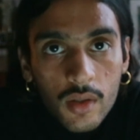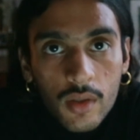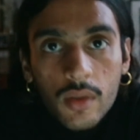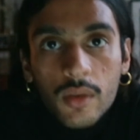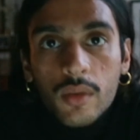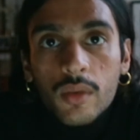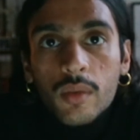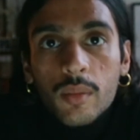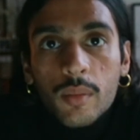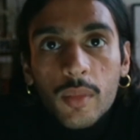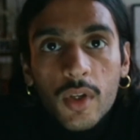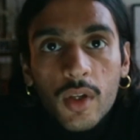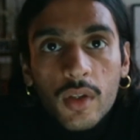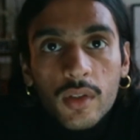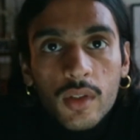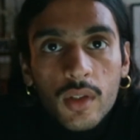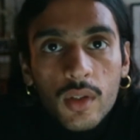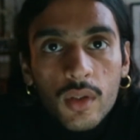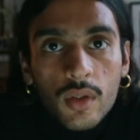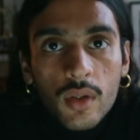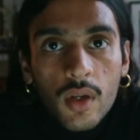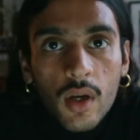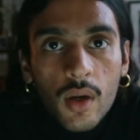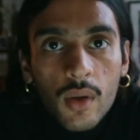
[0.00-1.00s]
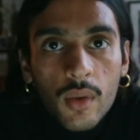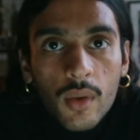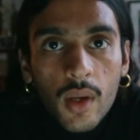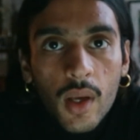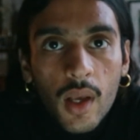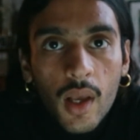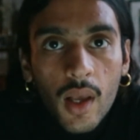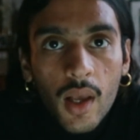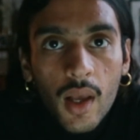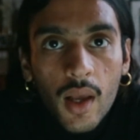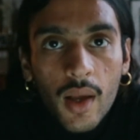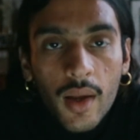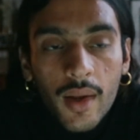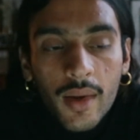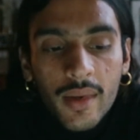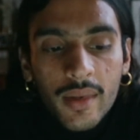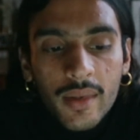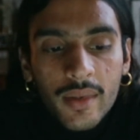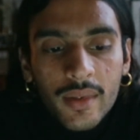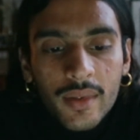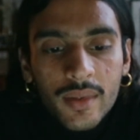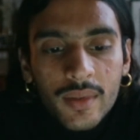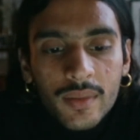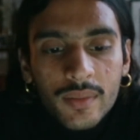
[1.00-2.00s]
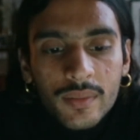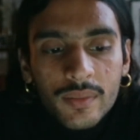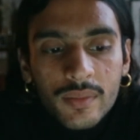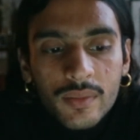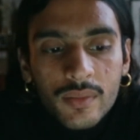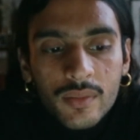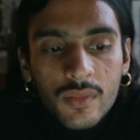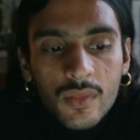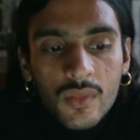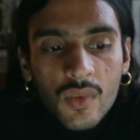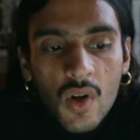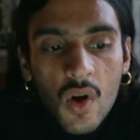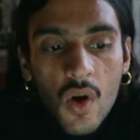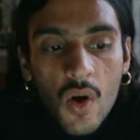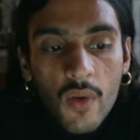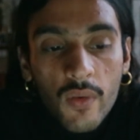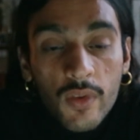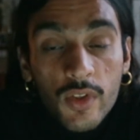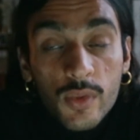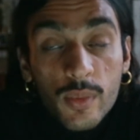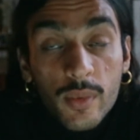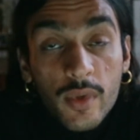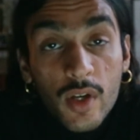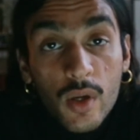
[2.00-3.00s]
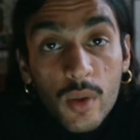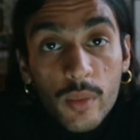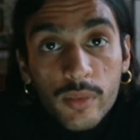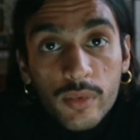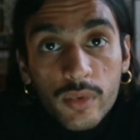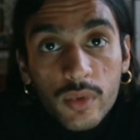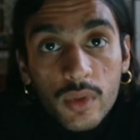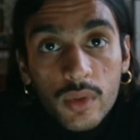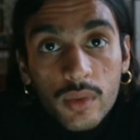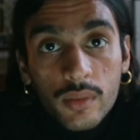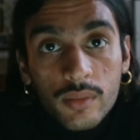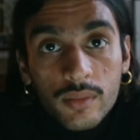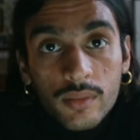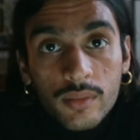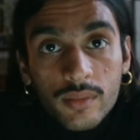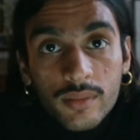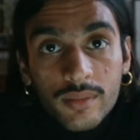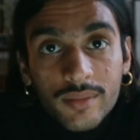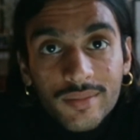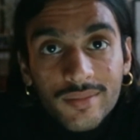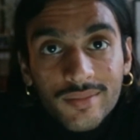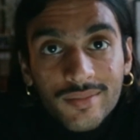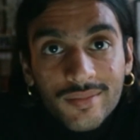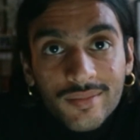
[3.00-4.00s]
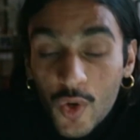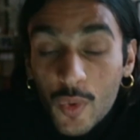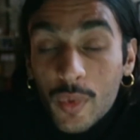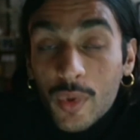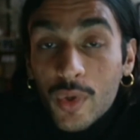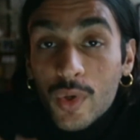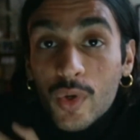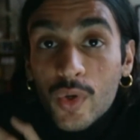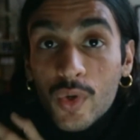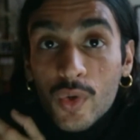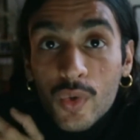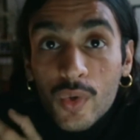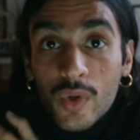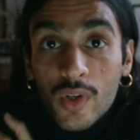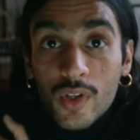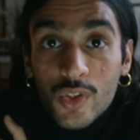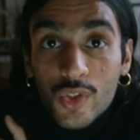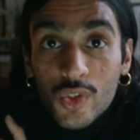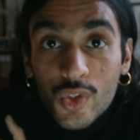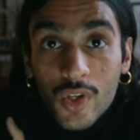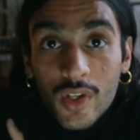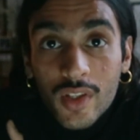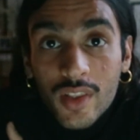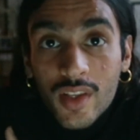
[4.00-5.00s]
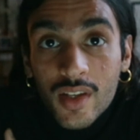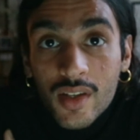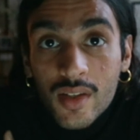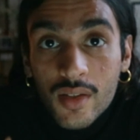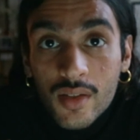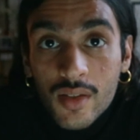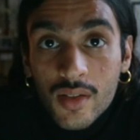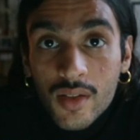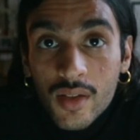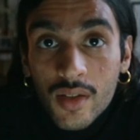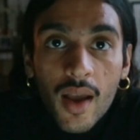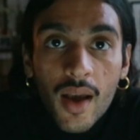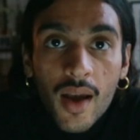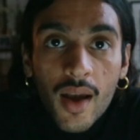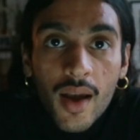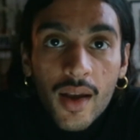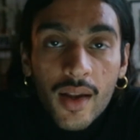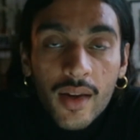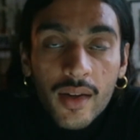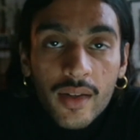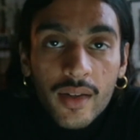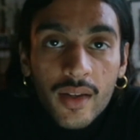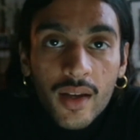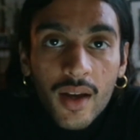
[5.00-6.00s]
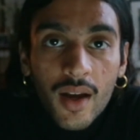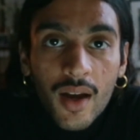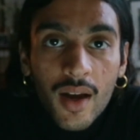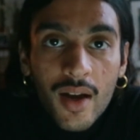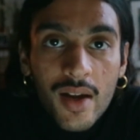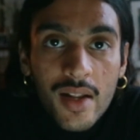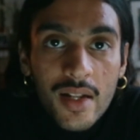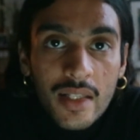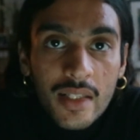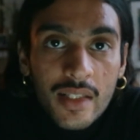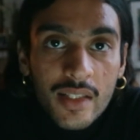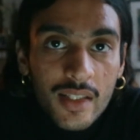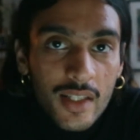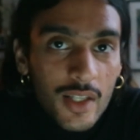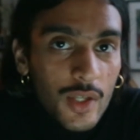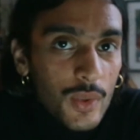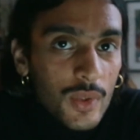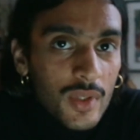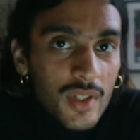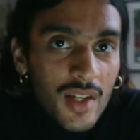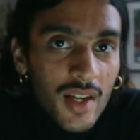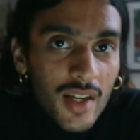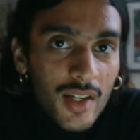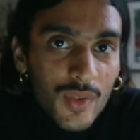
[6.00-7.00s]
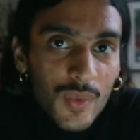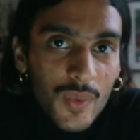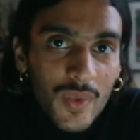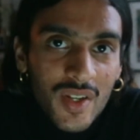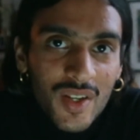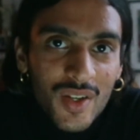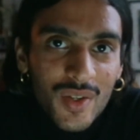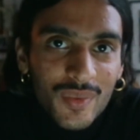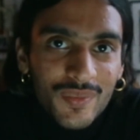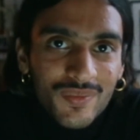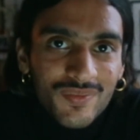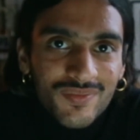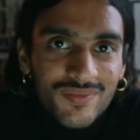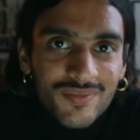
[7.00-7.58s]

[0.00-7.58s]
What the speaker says: to be on the lookout and always be hopeful. Hope you enjoyed this, and I'll see you in the next video.